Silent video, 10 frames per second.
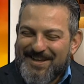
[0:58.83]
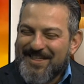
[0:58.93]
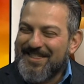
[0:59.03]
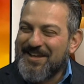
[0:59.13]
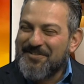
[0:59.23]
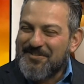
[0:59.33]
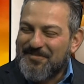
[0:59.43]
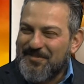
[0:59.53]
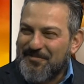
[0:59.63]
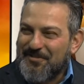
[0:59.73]
Thank you,
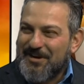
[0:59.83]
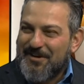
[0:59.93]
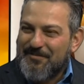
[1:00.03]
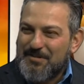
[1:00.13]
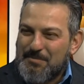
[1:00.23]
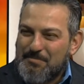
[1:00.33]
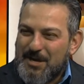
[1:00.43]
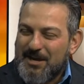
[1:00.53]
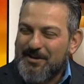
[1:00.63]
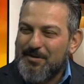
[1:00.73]
Esphir, for having me
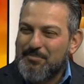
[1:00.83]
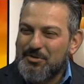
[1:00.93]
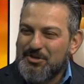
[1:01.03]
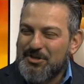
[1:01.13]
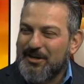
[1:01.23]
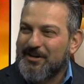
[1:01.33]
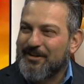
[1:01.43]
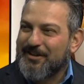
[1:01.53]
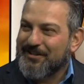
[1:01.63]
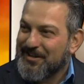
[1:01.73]
back. I appreciate it.
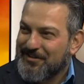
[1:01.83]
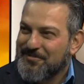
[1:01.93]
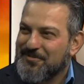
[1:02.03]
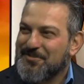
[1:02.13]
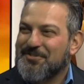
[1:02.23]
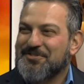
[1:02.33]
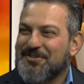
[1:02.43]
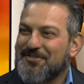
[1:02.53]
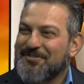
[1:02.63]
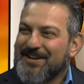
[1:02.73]
I like doing your
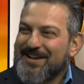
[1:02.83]
show.